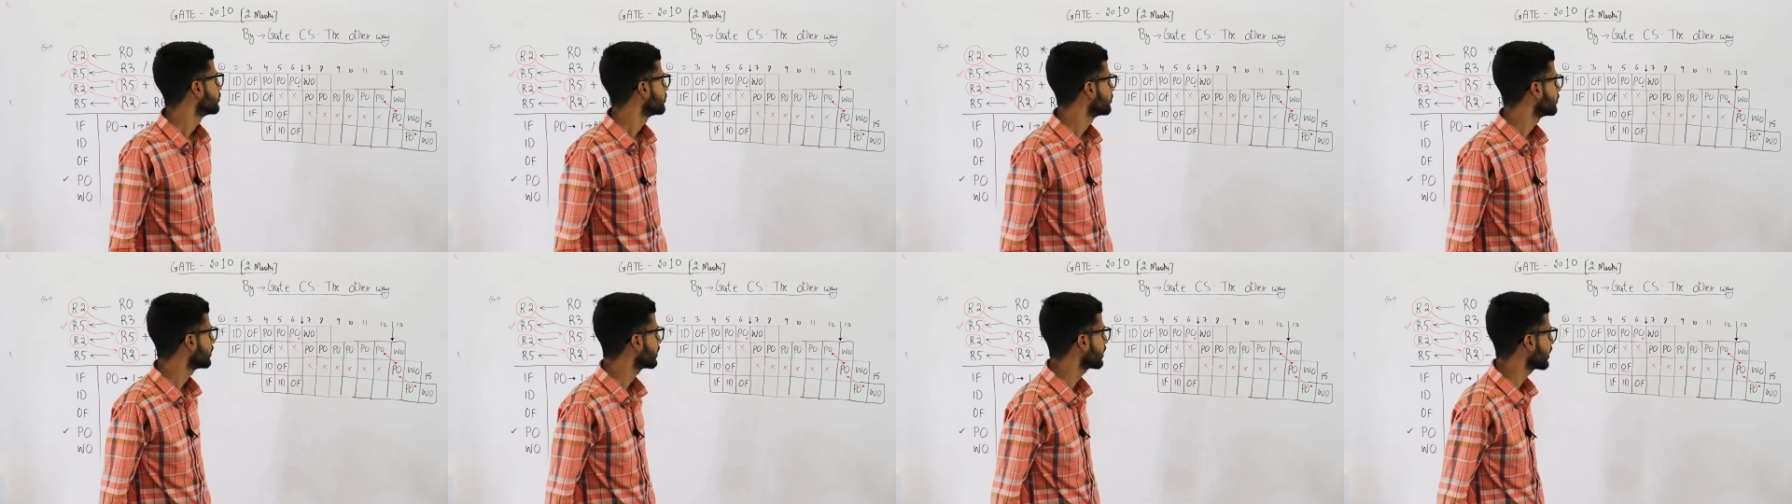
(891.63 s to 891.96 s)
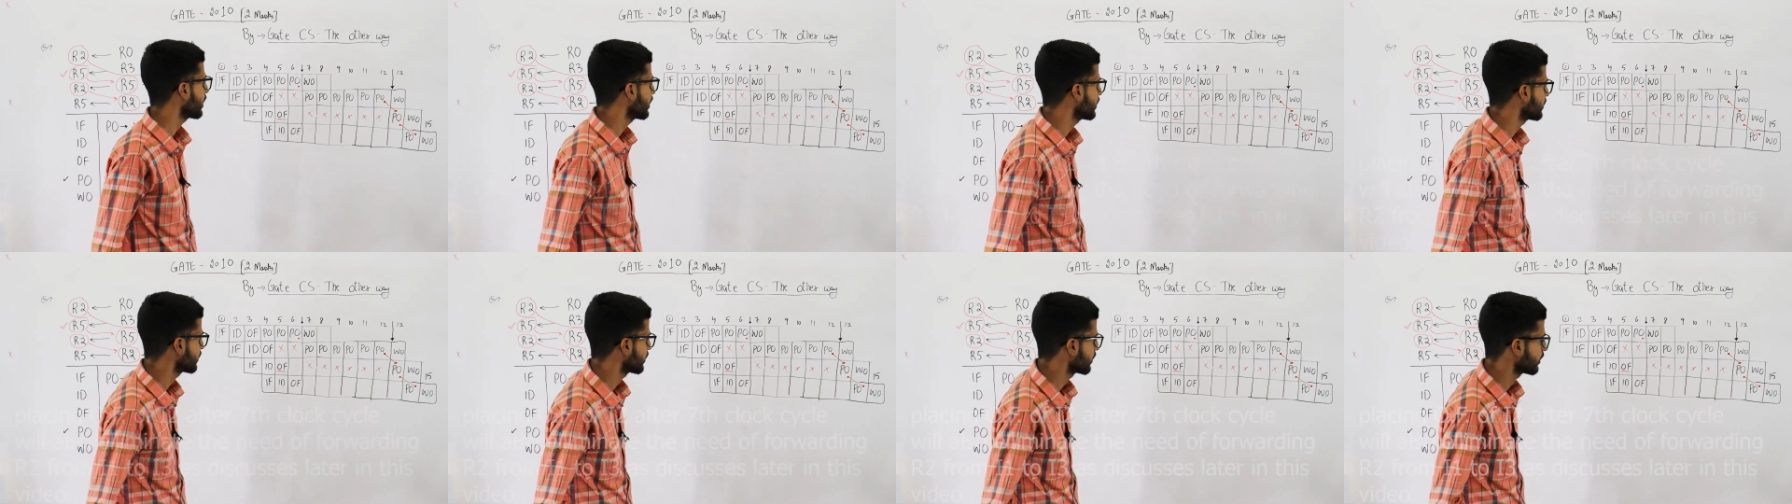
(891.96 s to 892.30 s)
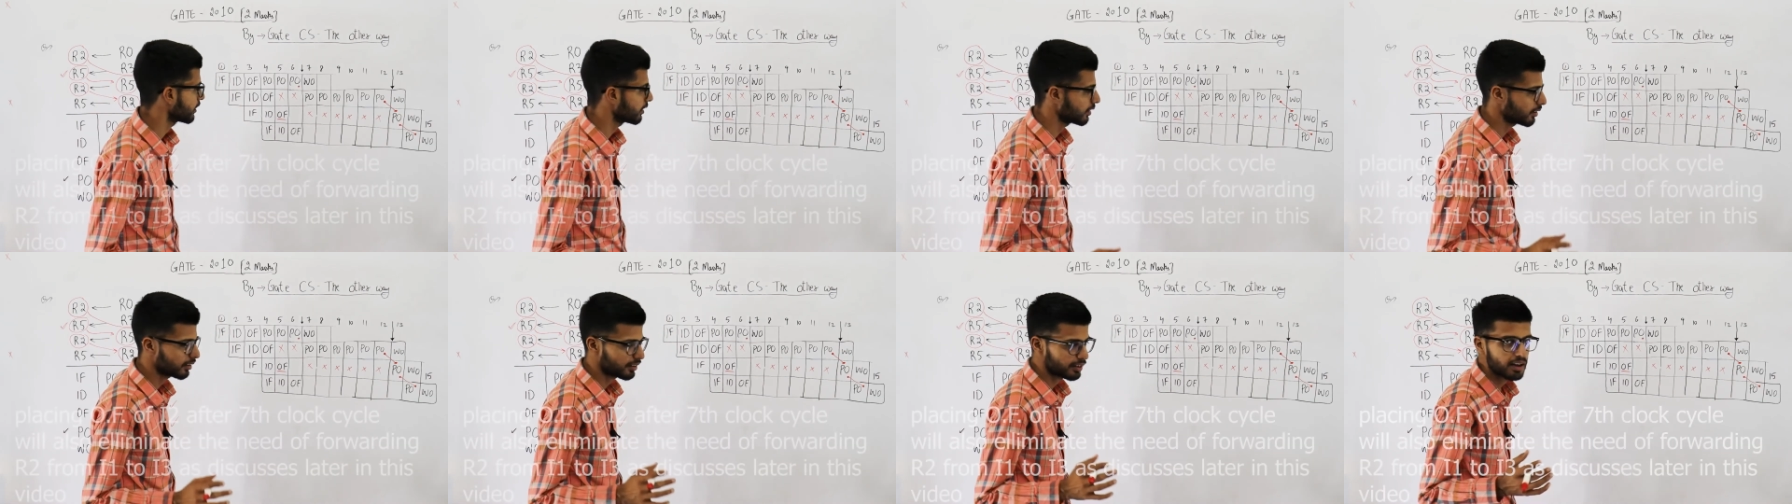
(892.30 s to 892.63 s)
but I
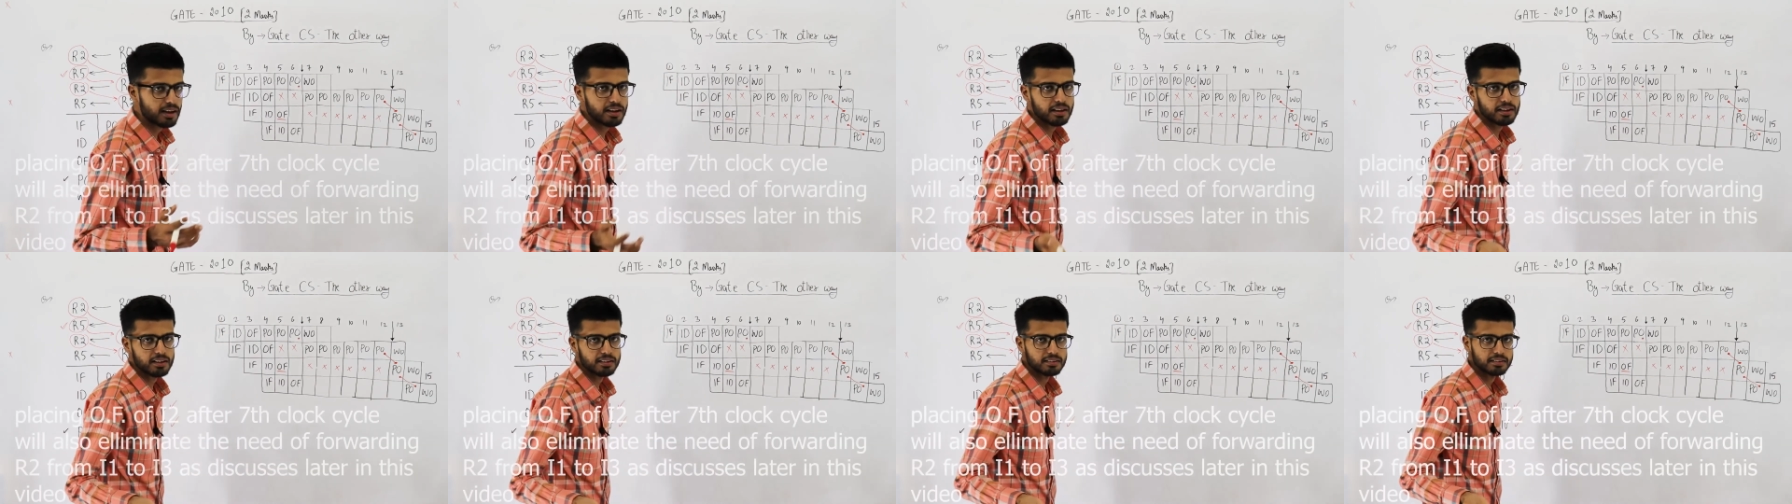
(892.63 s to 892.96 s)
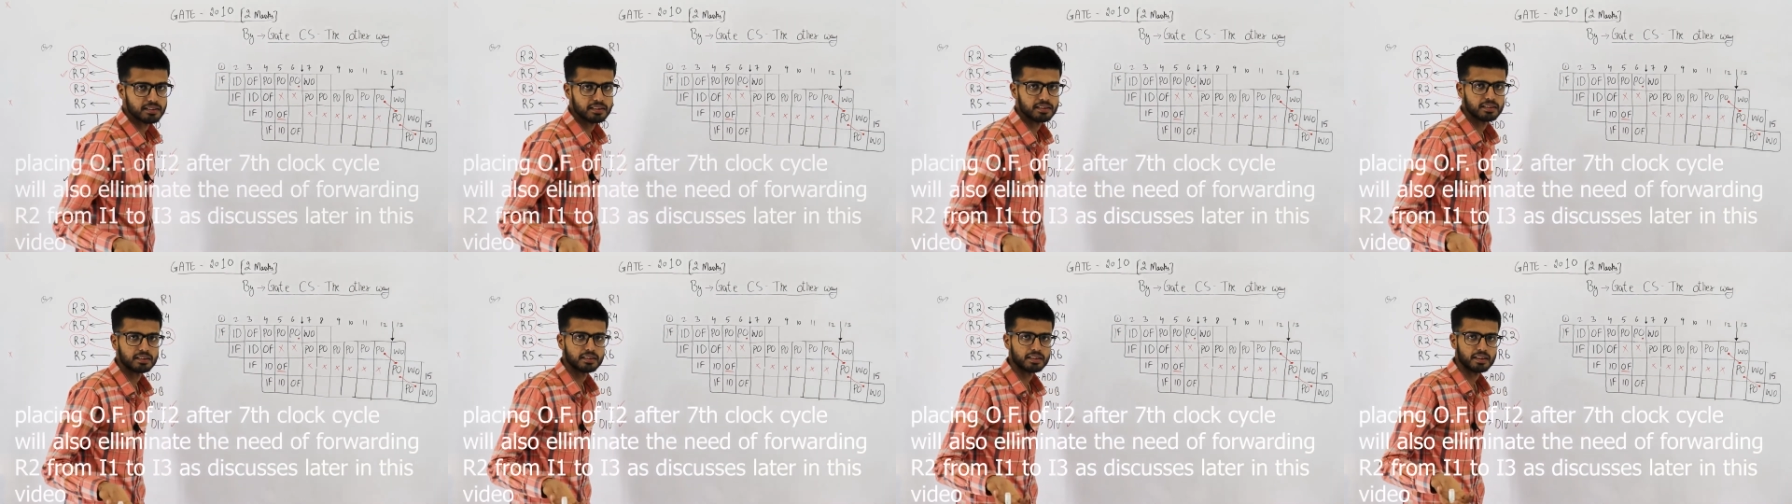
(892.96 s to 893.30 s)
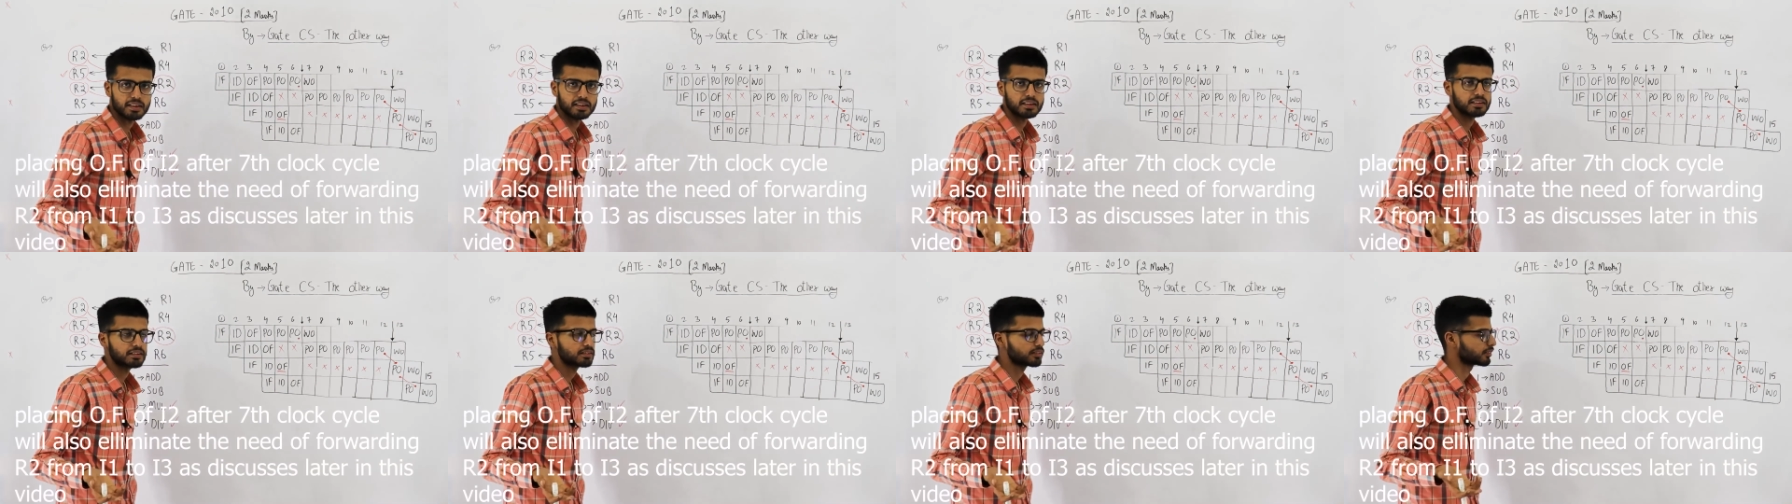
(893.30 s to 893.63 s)
think that doesn't
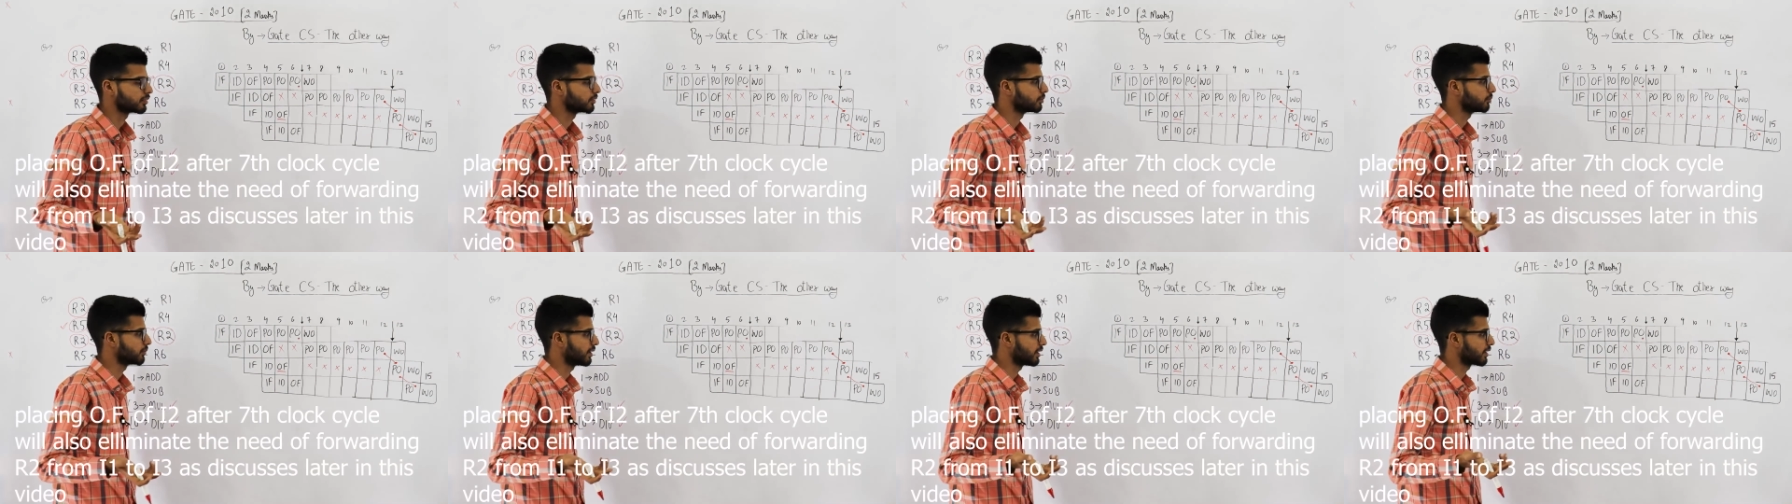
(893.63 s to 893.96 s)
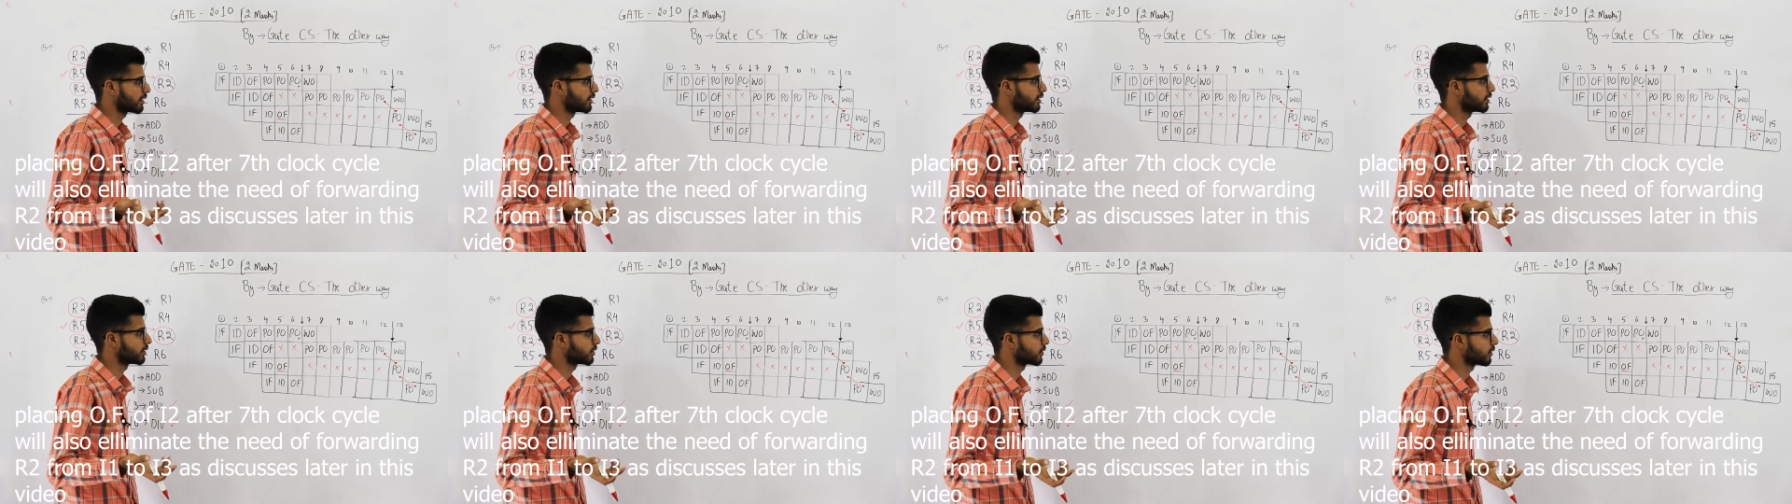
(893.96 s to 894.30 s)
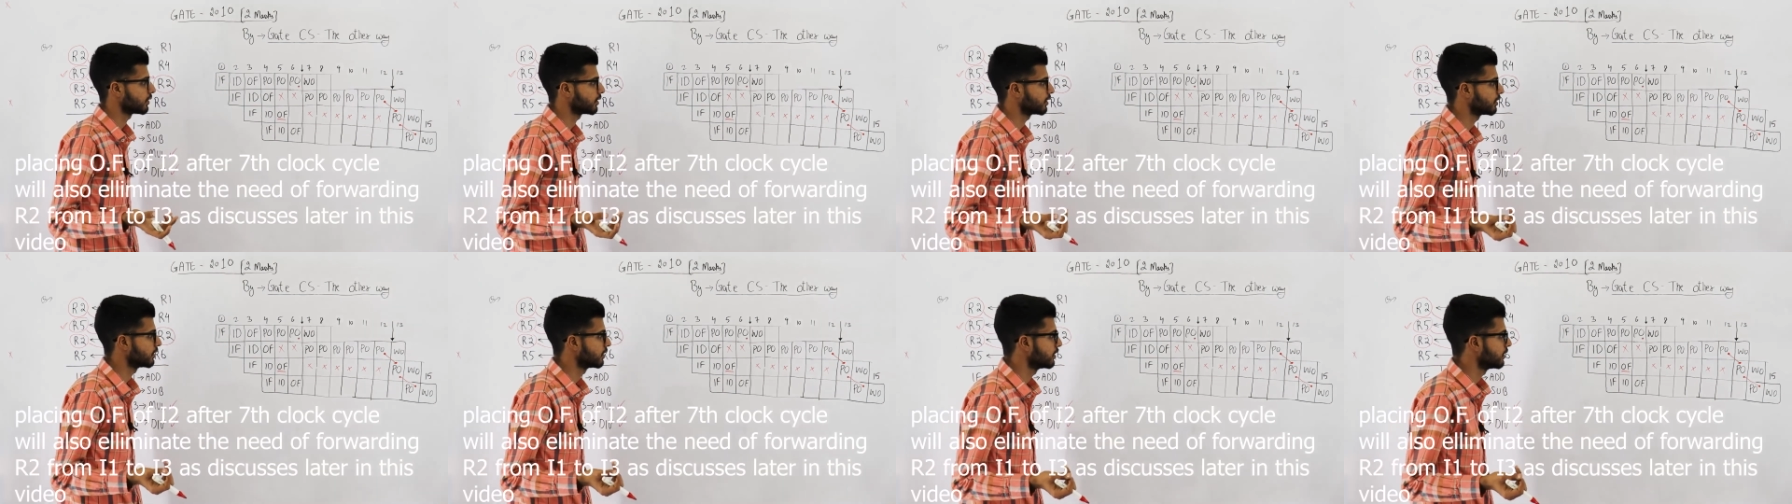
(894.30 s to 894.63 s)
matter at
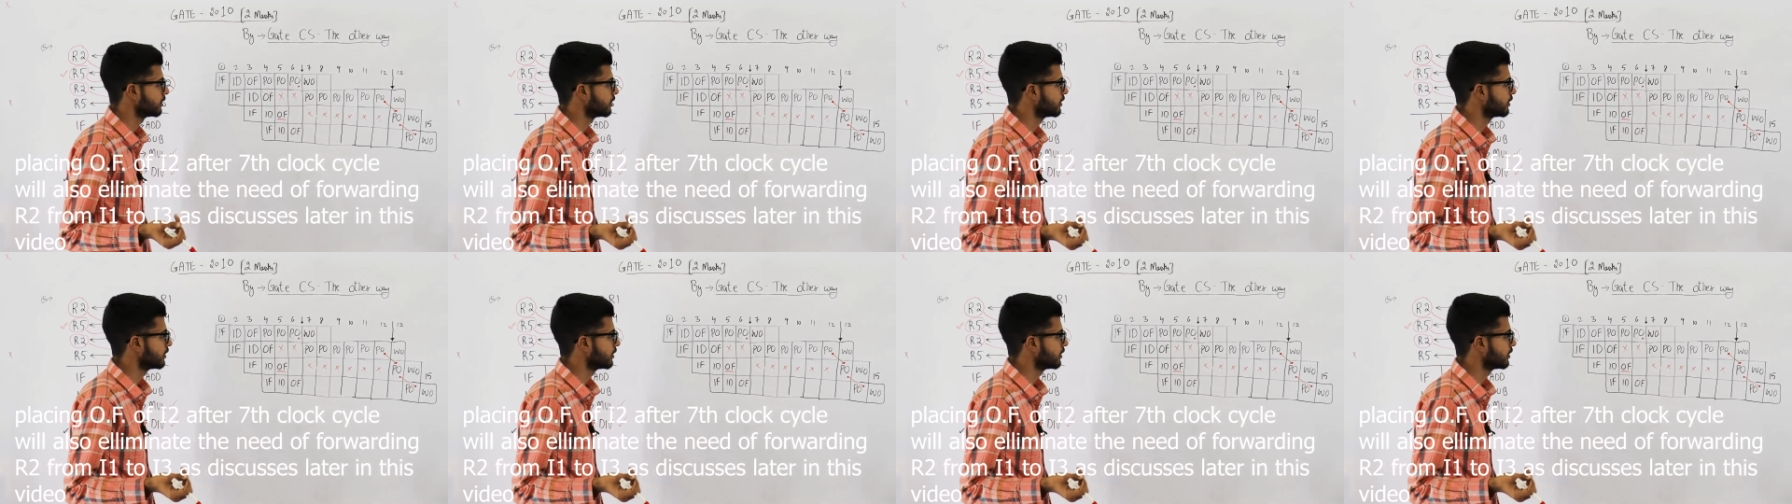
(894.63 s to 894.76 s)
all.